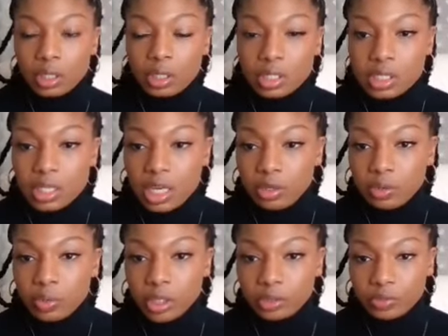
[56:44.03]
This is inner
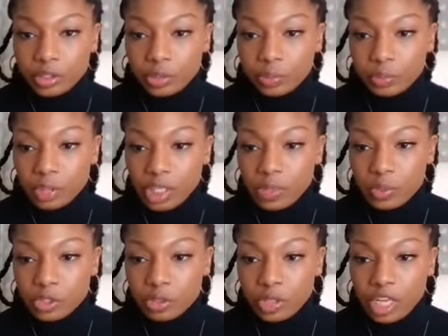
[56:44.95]
work for you. He
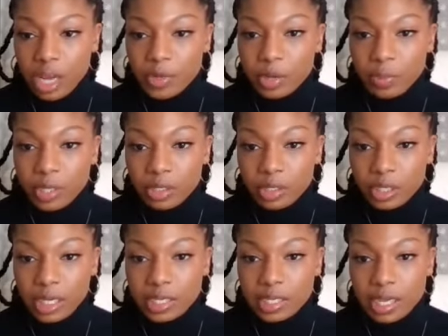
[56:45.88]
wants you to come in the mirror
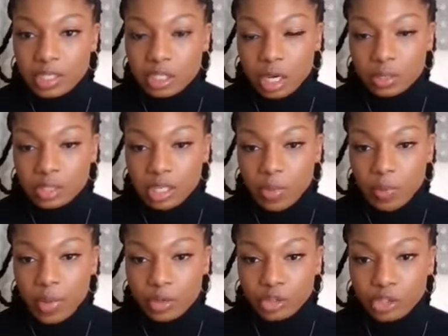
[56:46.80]
and talk to him
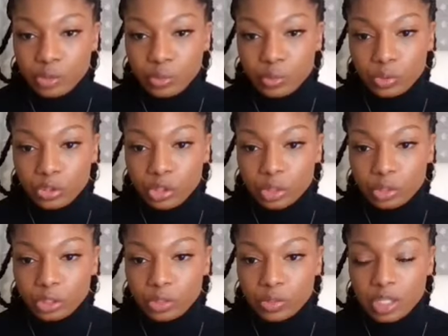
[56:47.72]
about you,
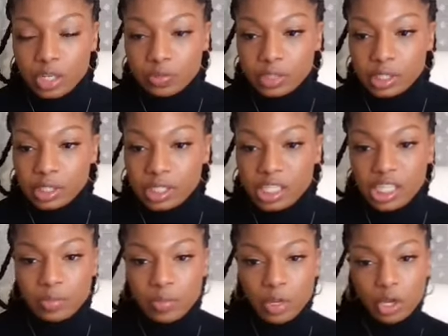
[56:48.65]
your
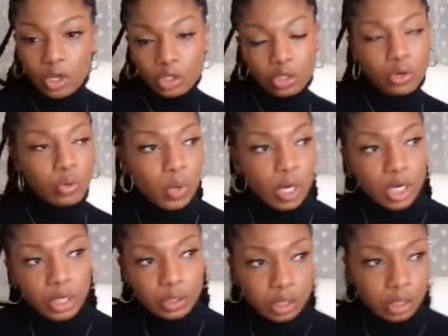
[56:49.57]
self-esteem, your
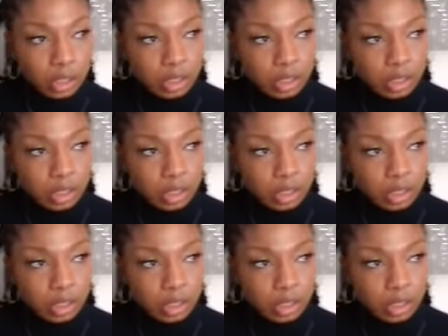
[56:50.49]
worth.